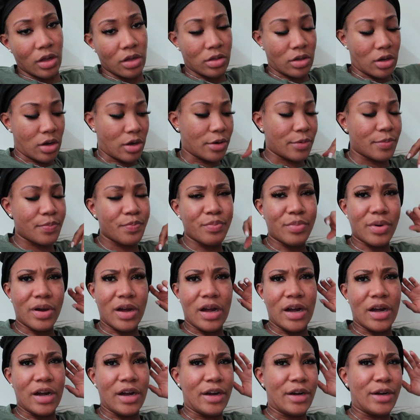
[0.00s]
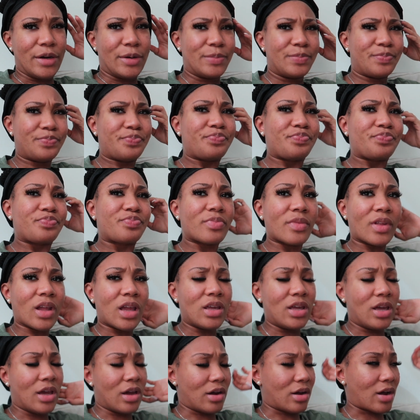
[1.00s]
Okay. But,
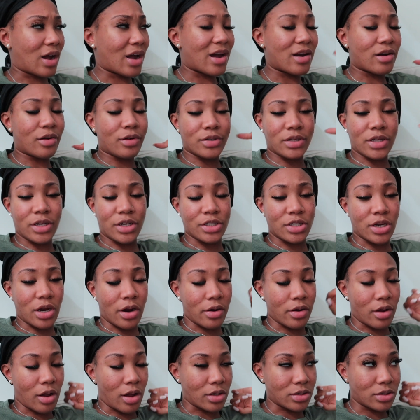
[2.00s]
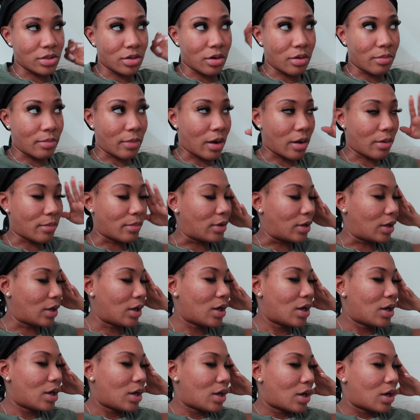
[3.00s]
yeah, I gotta go take a shower, y'all, so don't mind me
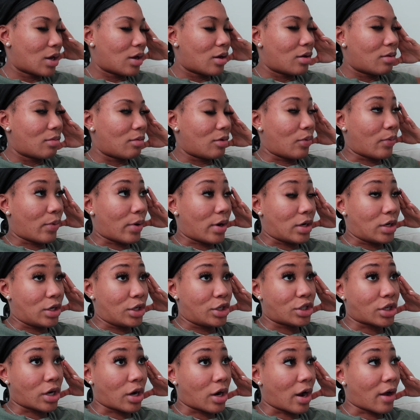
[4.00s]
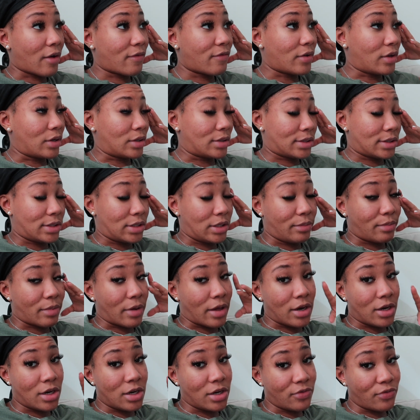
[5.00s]
wearing this shirt. I fell asleep
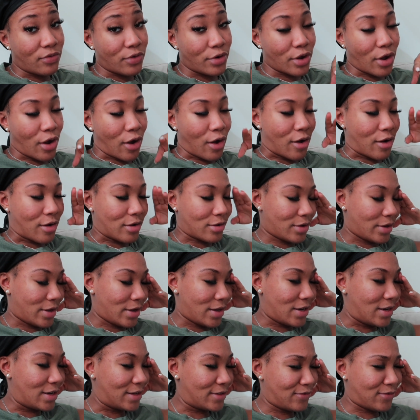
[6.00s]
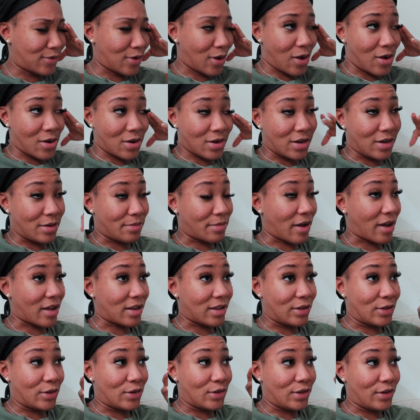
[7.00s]
editing for y'all, getting this vlog up.
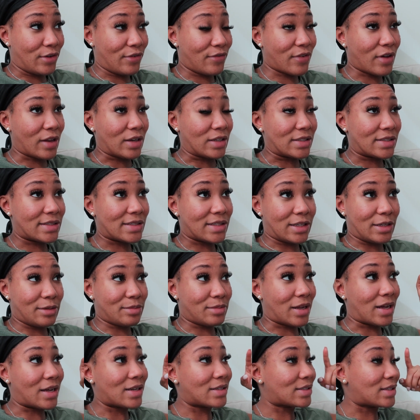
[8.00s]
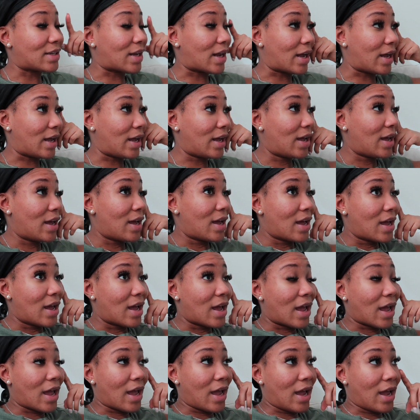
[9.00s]
I literally fell asleep last night,
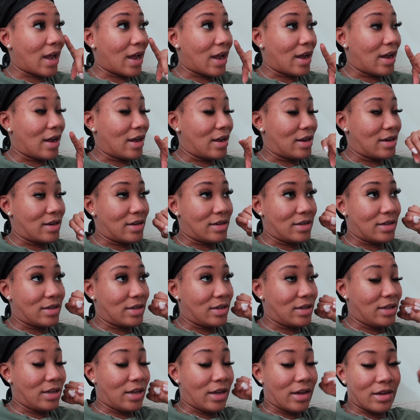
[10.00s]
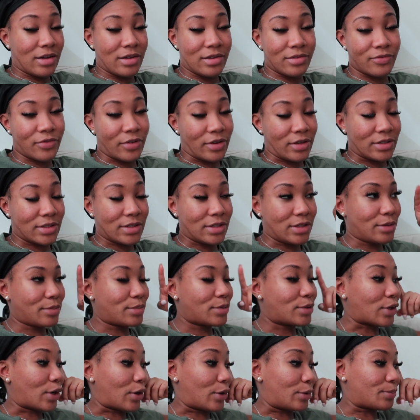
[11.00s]
and yeah, I fell
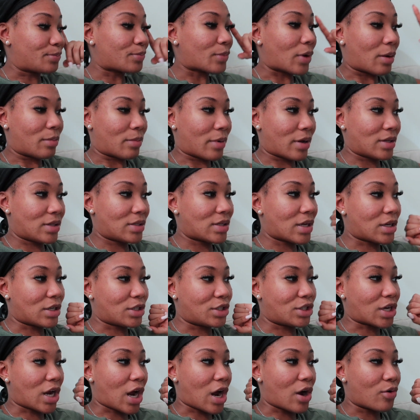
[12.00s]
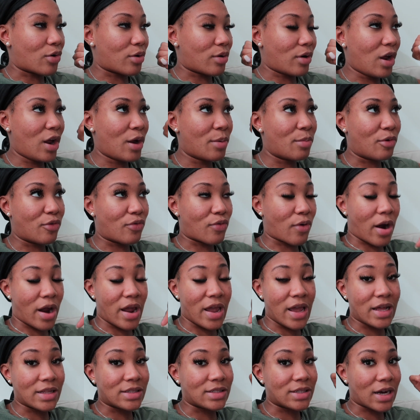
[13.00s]
asleep. So I'm about to take a shower before
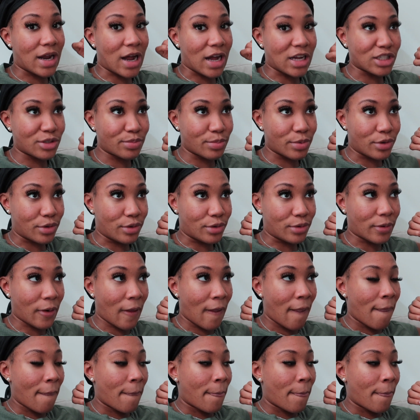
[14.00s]
I head to the hospital.